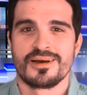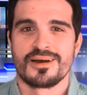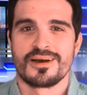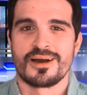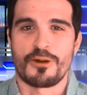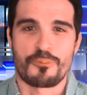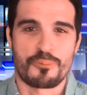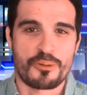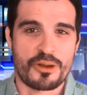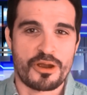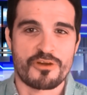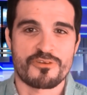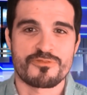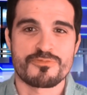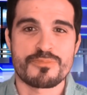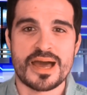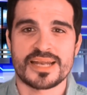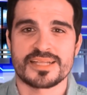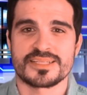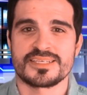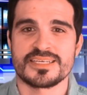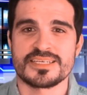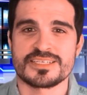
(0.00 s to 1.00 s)
A pair of
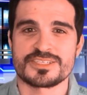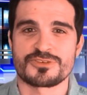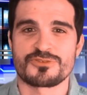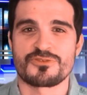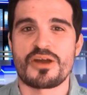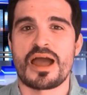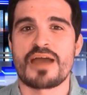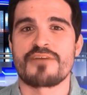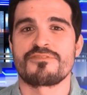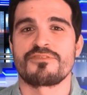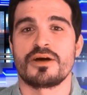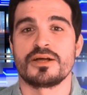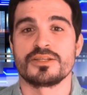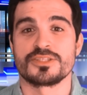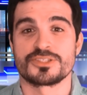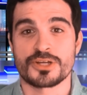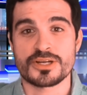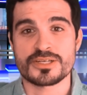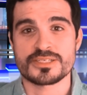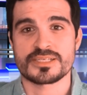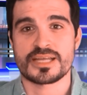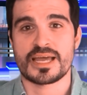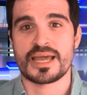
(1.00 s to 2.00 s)
manatees arrived on
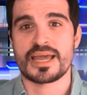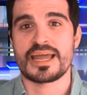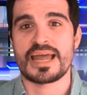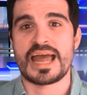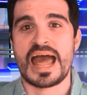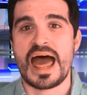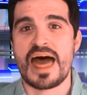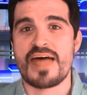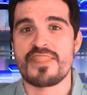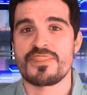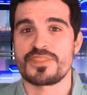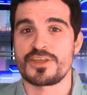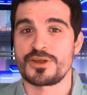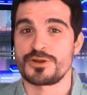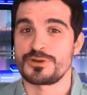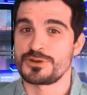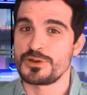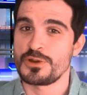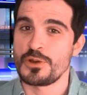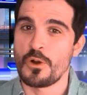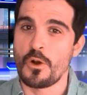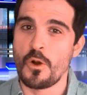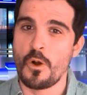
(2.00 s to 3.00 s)
Thursday at their
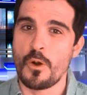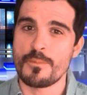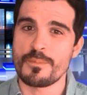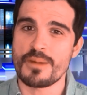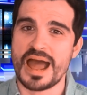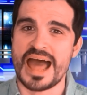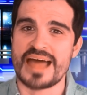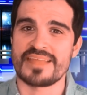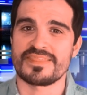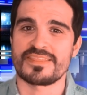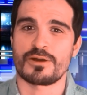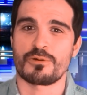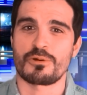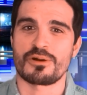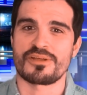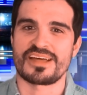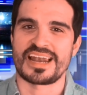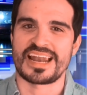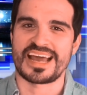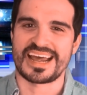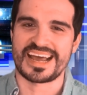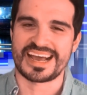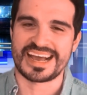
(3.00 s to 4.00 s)
new home at the
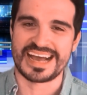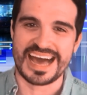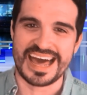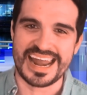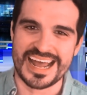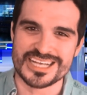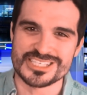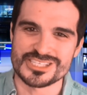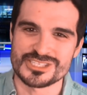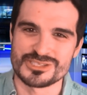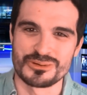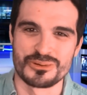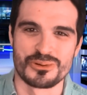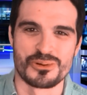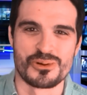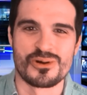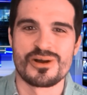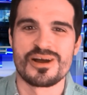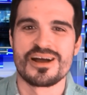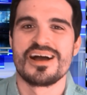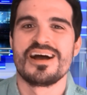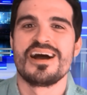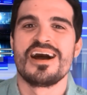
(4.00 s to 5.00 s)
Guadalajara Zoo
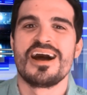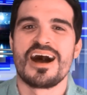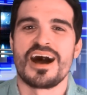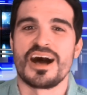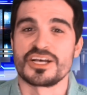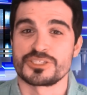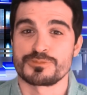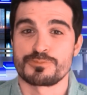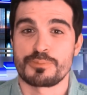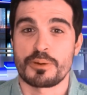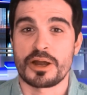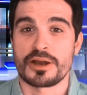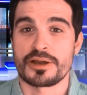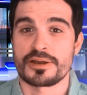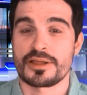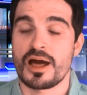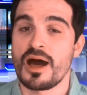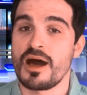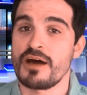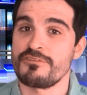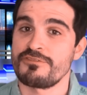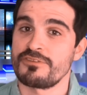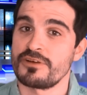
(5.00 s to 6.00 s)
as part
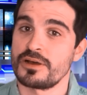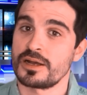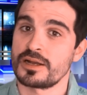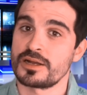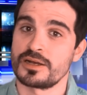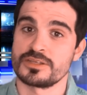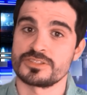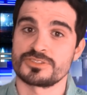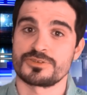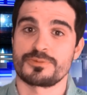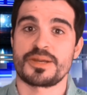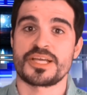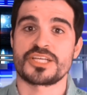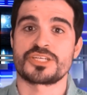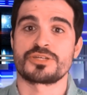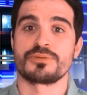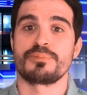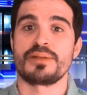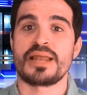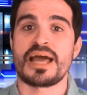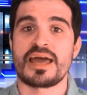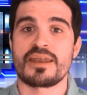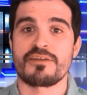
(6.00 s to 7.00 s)
of a conservation
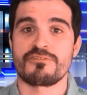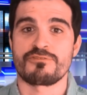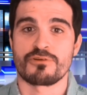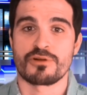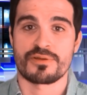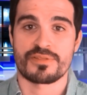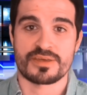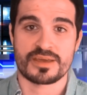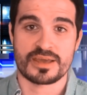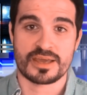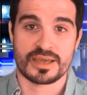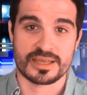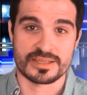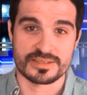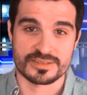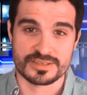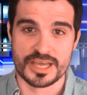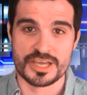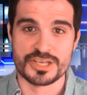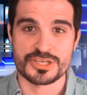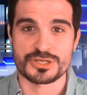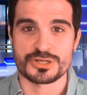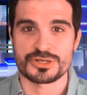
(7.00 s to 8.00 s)
plan for the
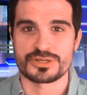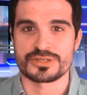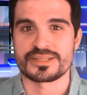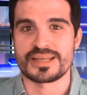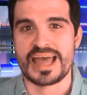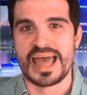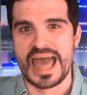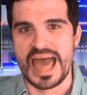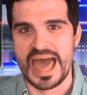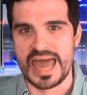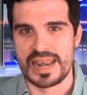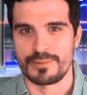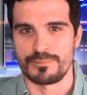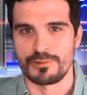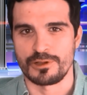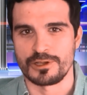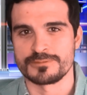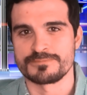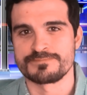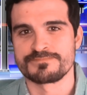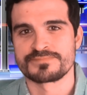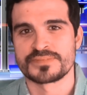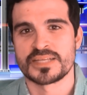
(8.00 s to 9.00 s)
endangered animal.